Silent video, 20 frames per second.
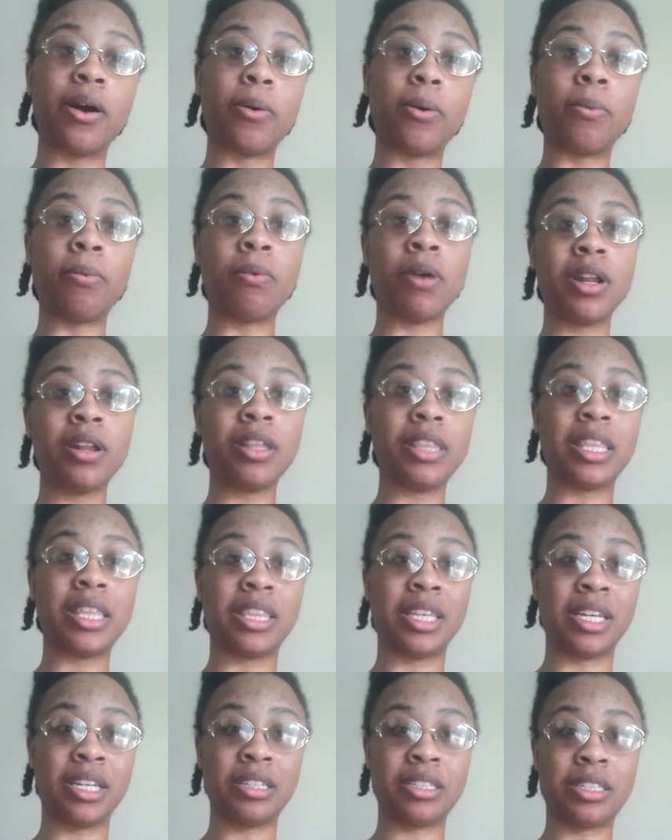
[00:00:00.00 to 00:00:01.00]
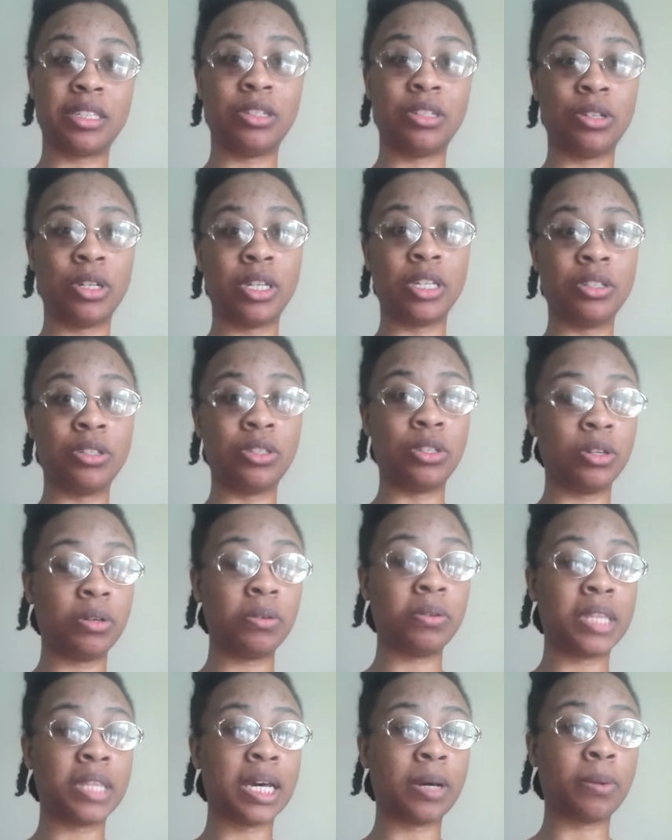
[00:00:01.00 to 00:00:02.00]
one of the things that you can
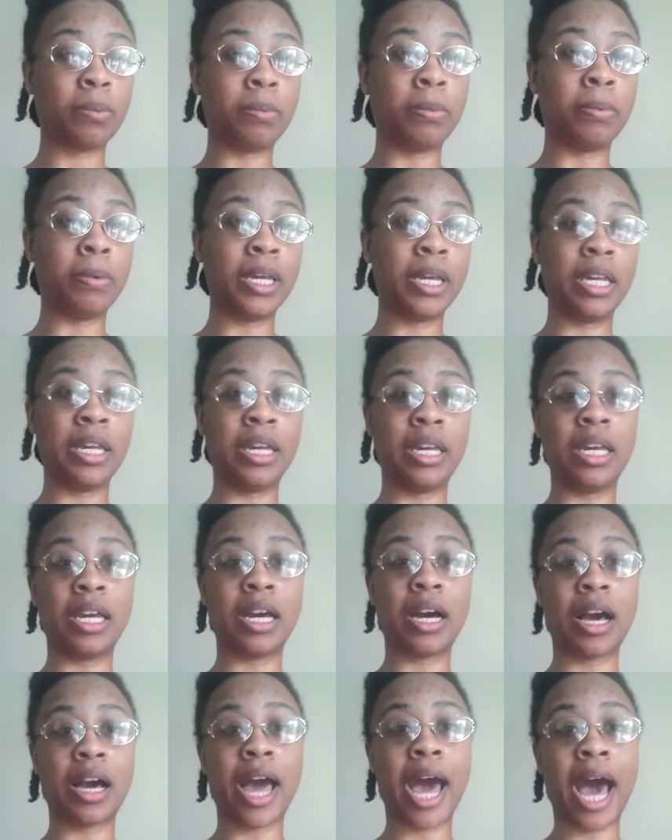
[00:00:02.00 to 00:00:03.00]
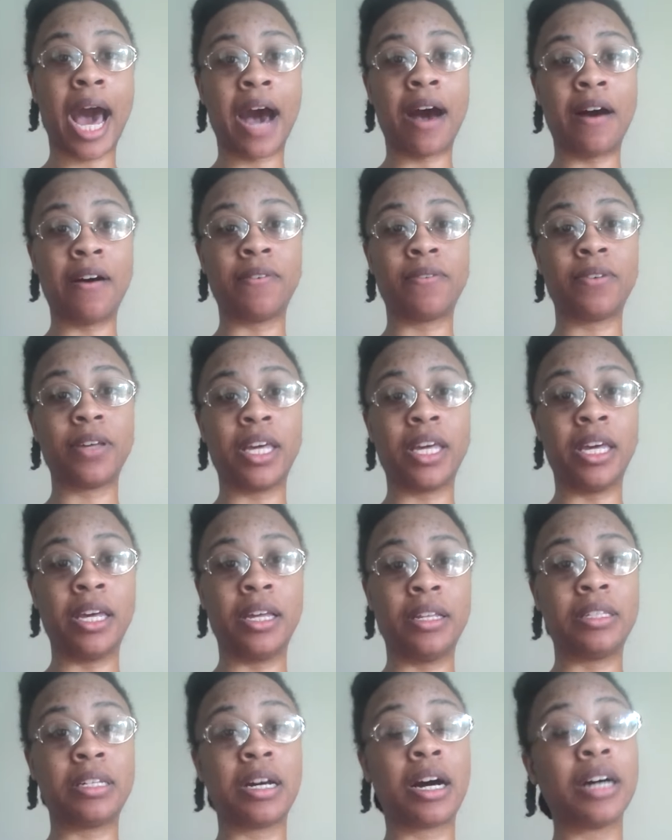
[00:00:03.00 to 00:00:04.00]
do that we have
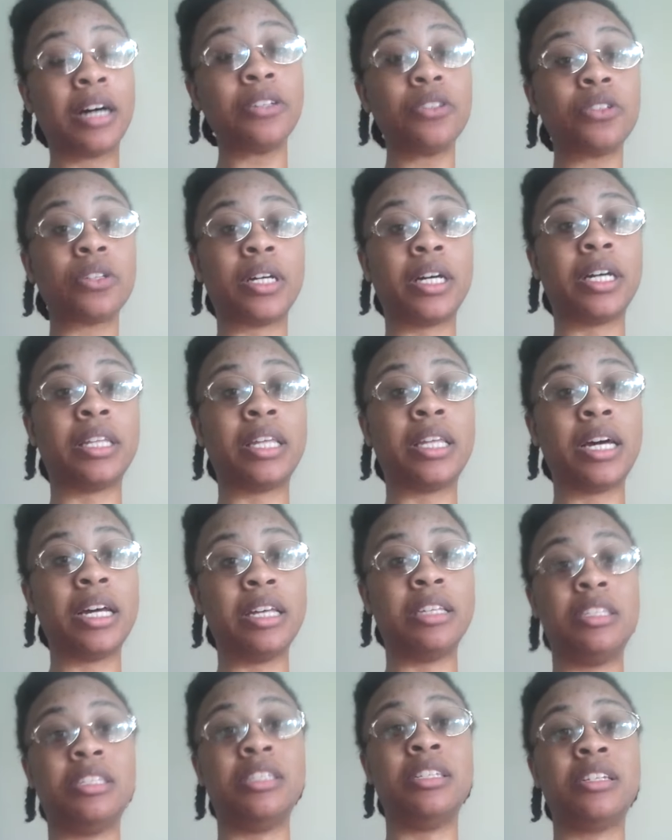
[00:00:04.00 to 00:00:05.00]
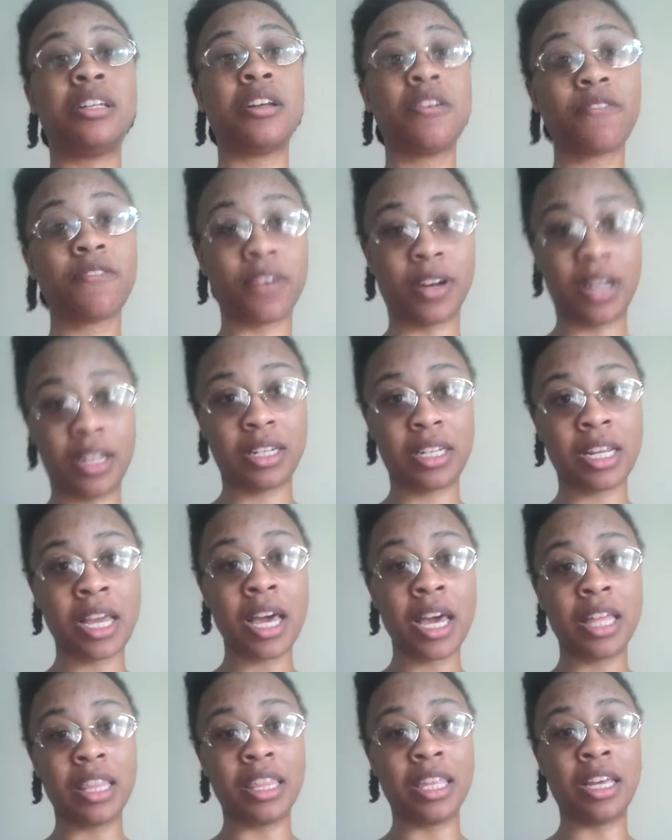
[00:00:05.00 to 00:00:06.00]
in Tantra that is different
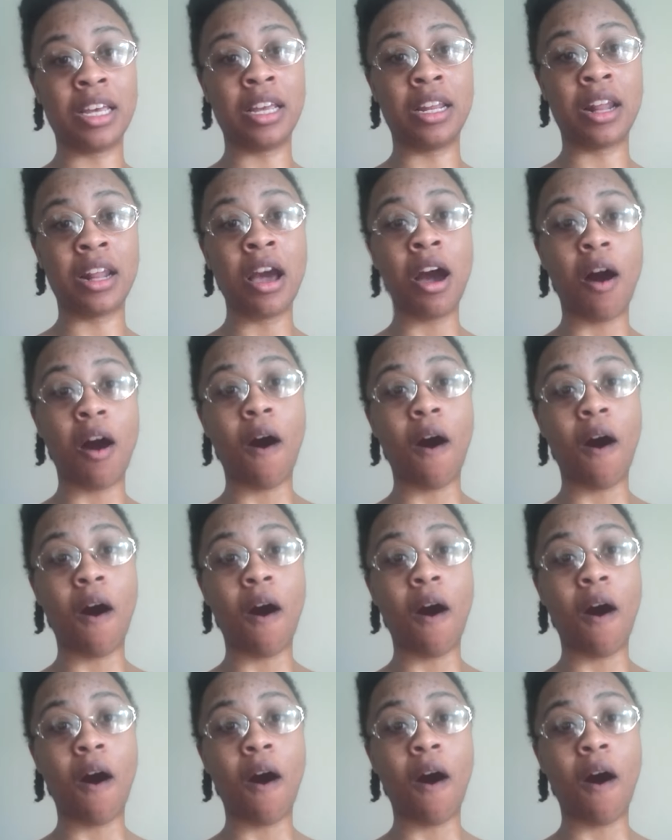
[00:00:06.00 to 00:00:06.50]
than